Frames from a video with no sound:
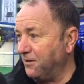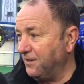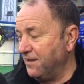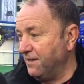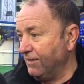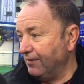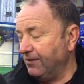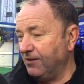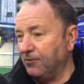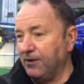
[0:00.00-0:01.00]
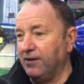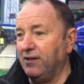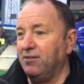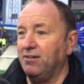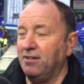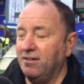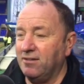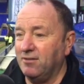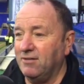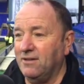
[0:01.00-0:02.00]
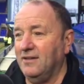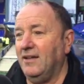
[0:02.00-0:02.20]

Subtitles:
but you don't want to leave it, you know.